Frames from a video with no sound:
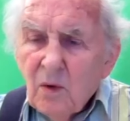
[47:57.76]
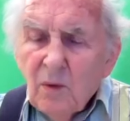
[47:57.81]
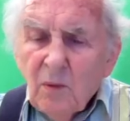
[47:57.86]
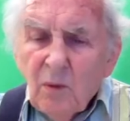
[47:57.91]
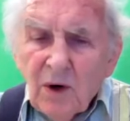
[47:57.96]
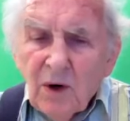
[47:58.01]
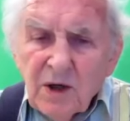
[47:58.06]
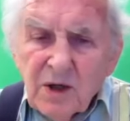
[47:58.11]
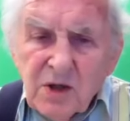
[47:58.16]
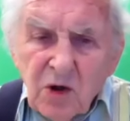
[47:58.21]

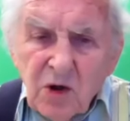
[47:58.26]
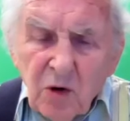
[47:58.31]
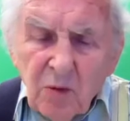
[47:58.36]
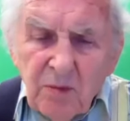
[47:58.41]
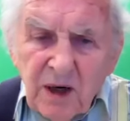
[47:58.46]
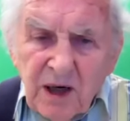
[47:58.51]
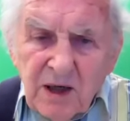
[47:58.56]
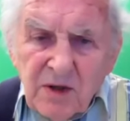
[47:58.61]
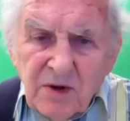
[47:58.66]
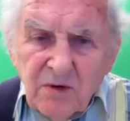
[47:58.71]
What is your
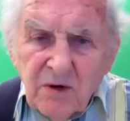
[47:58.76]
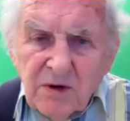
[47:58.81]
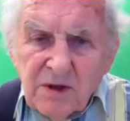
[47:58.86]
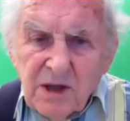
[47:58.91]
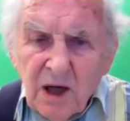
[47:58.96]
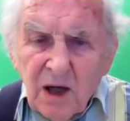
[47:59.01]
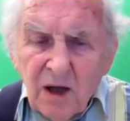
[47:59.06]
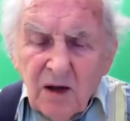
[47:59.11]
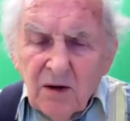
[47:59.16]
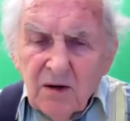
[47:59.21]
best
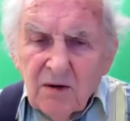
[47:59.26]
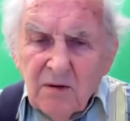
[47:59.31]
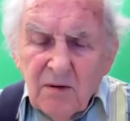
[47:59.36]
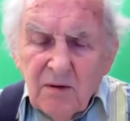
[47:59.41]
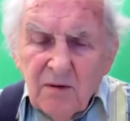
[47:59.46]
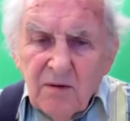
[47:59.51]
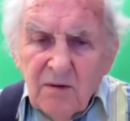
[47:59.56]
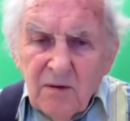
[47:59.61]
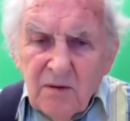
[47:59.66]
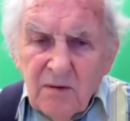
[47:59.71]
result
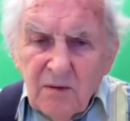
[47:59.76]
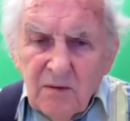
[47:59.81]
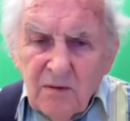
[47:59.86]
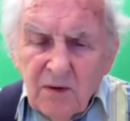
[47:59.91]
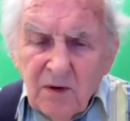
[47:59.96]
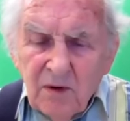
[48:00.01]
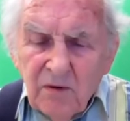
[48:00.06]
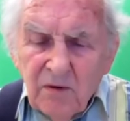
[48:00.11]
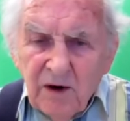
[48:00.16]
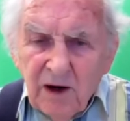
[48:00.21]

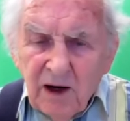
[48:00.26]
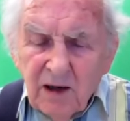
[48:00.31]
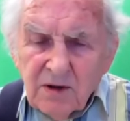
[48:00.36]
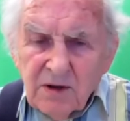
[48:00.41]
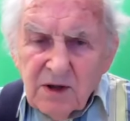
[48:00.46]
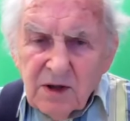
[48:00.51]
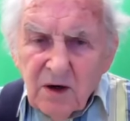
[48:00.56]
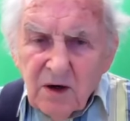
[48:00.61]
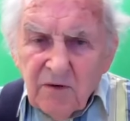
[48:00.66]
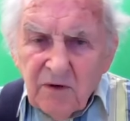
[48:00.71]
you've
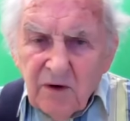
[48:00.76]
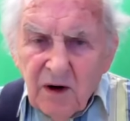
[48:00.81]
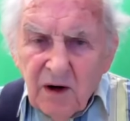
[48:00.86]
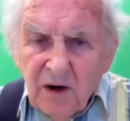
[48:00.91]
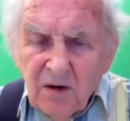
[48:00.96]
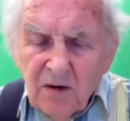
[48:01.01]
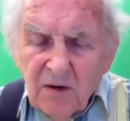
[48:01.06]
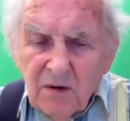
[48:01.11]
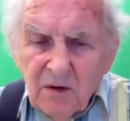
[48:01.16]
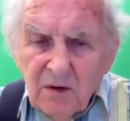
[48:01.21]
had so
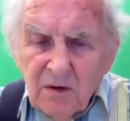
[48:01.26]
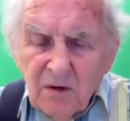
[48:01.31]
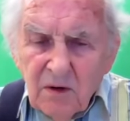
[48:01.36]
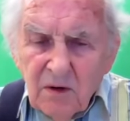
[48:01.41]
far?